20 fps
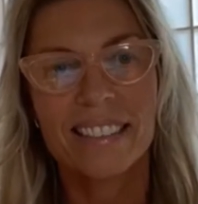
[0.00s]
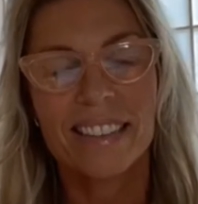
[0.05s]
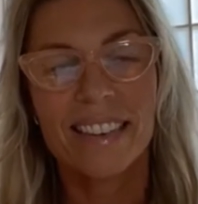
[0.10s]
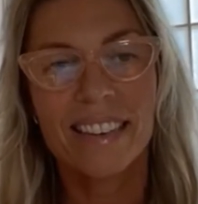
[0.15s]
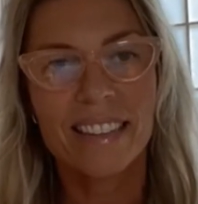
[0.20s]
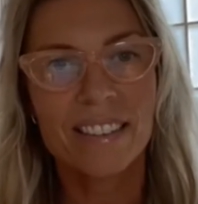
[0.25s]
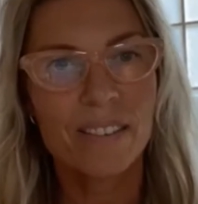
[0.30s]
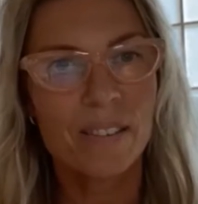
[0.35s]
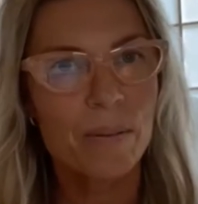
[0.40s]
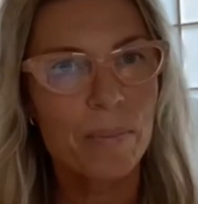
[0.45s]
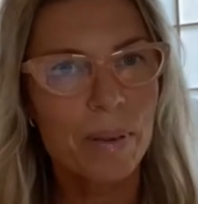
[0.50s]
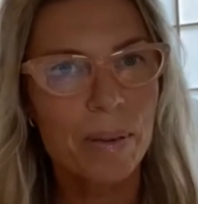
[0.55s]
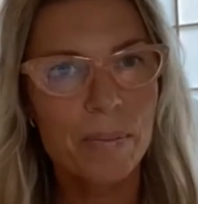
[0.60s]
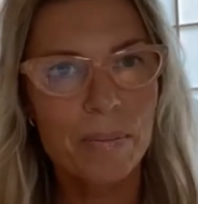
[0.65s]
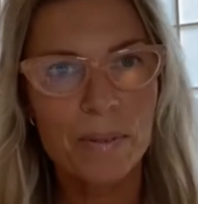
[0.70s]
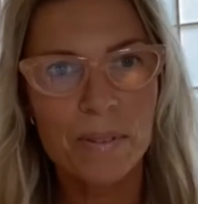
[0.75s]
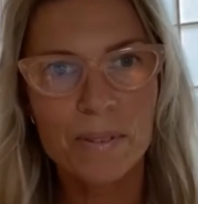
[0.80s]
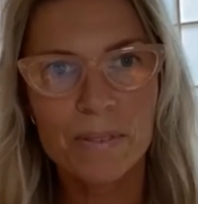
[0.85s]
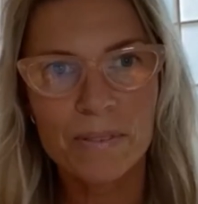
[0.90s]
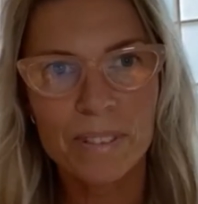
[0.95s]
and there are
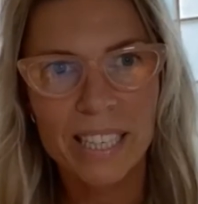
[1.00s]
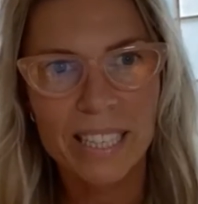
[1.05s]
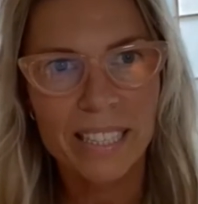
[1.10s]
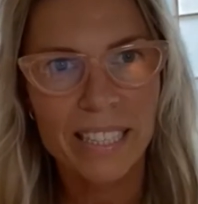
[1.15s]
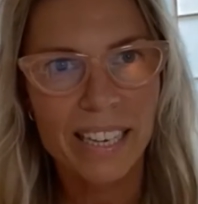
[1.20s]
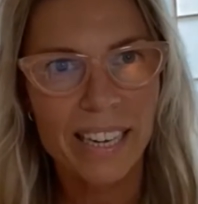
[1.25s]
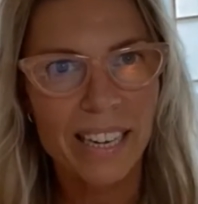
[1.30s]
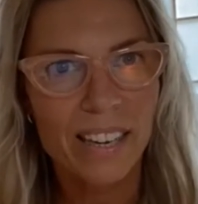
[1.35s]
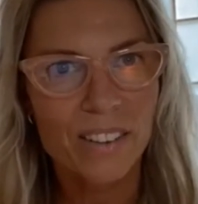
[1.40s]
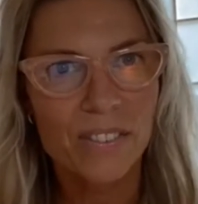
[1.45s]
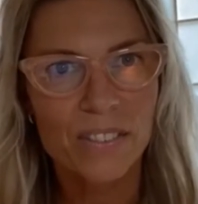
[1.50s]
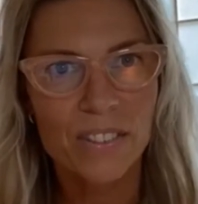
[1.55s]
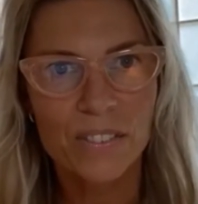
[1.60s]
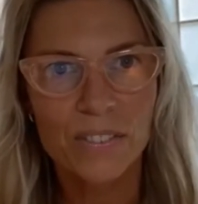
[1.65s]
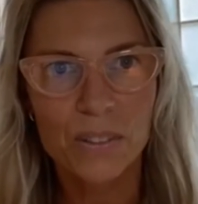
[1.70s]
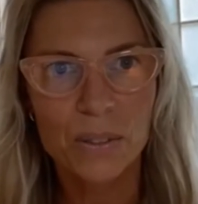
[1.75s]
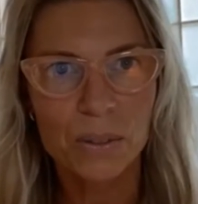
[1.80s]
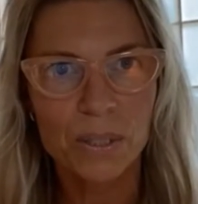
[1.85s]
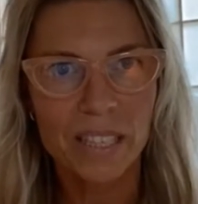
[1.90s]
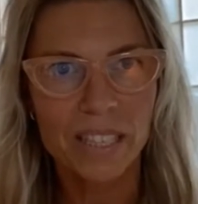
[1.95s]
people gridding for
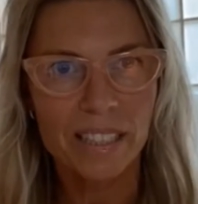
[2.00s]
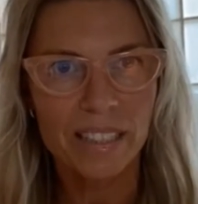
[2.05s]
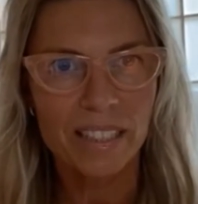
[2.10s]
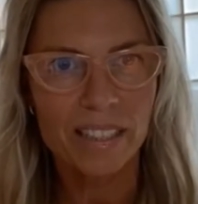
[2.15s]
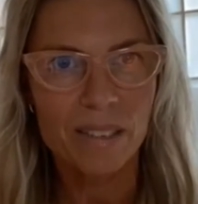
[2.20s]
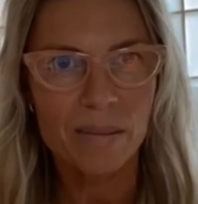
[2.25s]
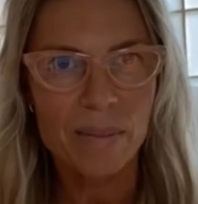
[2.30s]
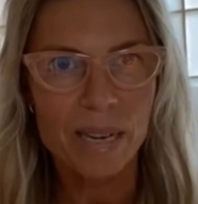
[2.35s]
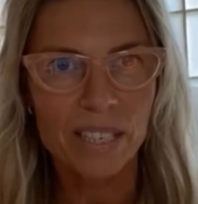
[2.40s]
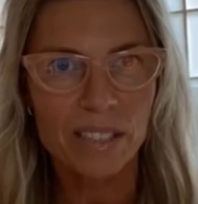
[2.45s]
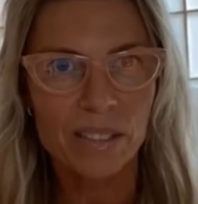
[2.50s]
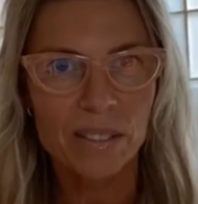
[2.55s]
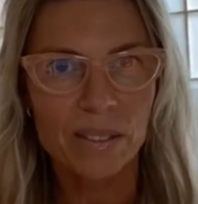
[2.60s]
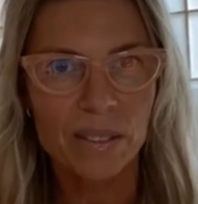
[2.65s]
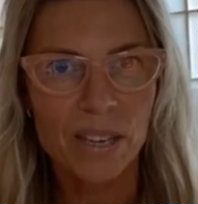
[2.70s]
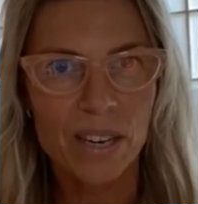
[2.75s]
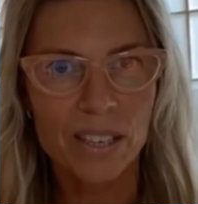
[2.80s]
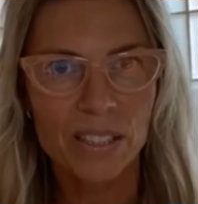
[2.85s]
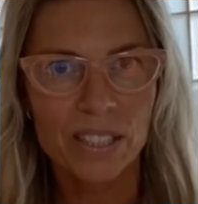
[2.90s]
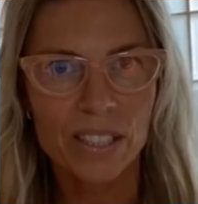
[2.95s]
14th dimensional
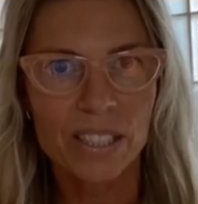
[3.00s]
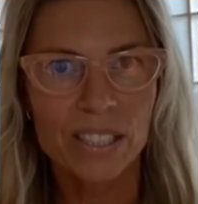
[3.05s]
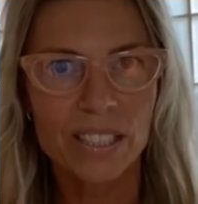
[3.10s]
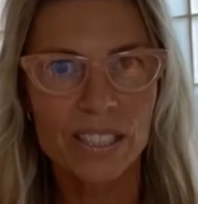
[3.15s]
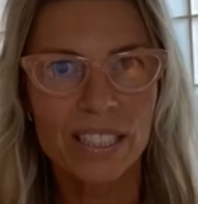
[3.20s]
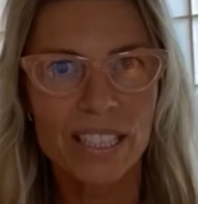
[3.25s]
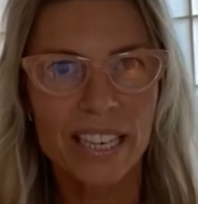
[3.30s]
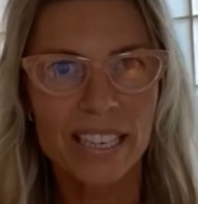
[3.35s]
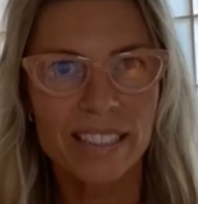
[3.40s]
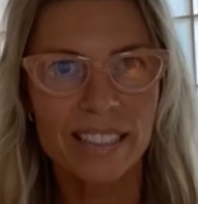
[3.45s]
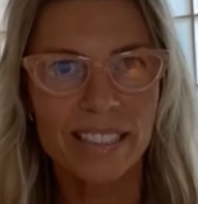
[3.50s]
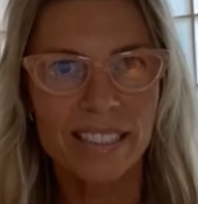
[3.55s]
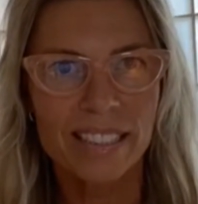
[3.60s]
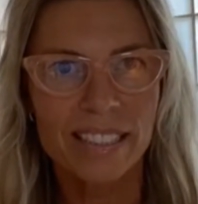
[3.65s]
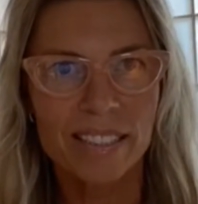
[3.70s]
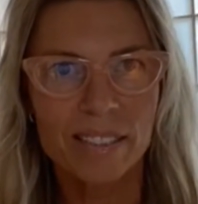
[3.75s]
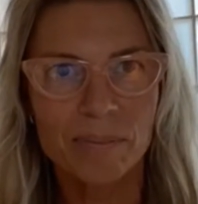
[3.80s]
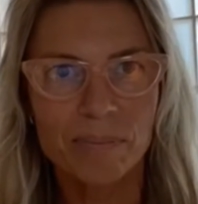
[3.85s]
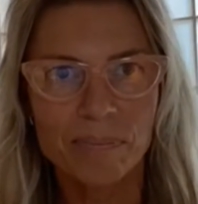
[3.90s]
consciousness.